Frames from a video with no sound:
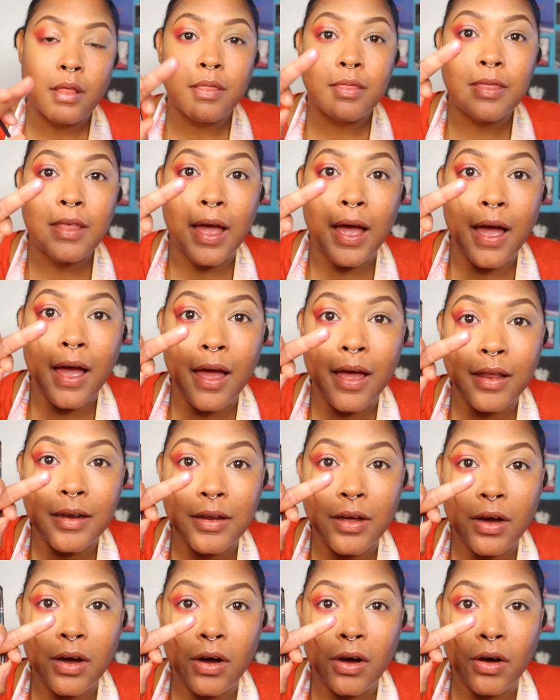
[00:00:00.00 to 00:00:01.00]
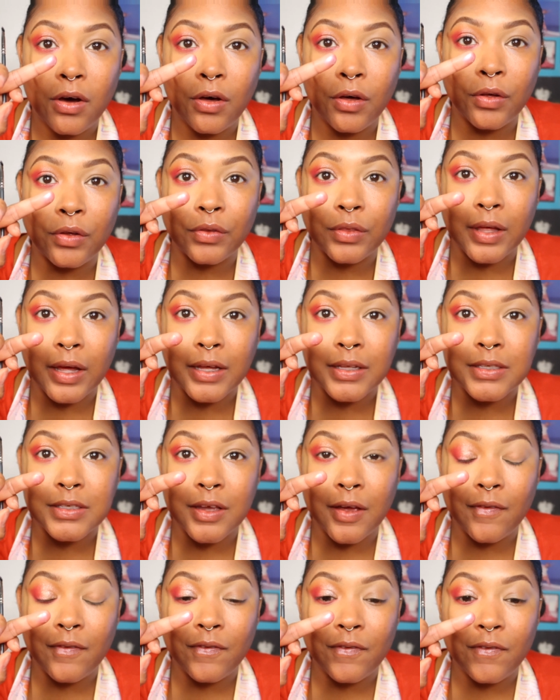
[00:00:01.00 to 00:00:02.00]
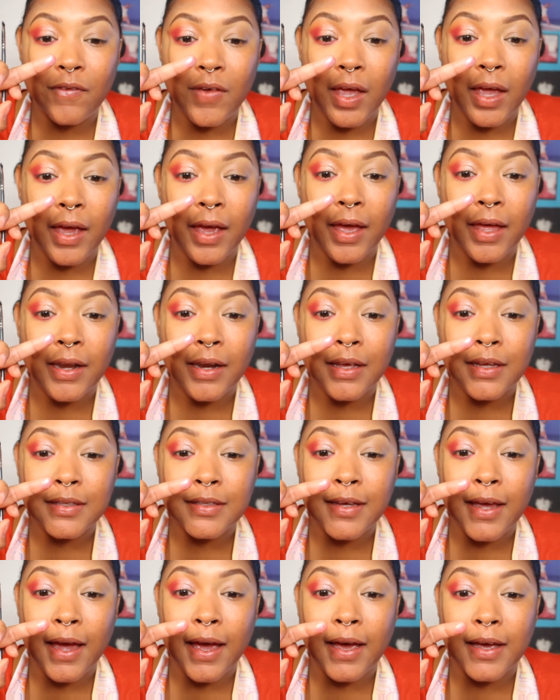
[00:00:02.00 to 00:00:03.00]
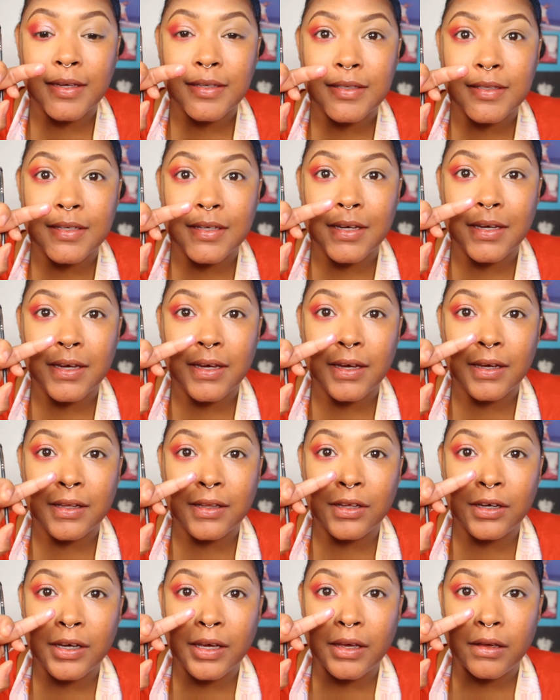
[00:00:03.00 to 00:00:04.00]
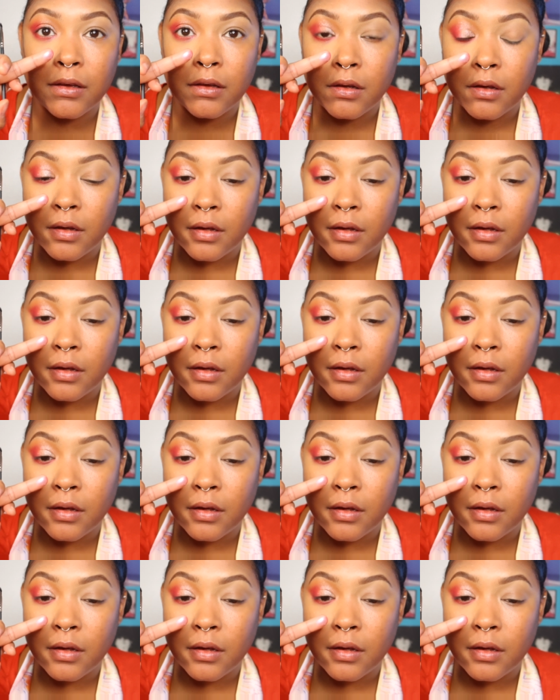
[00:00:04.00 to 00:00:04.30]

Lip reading: That's fantastic. Look at...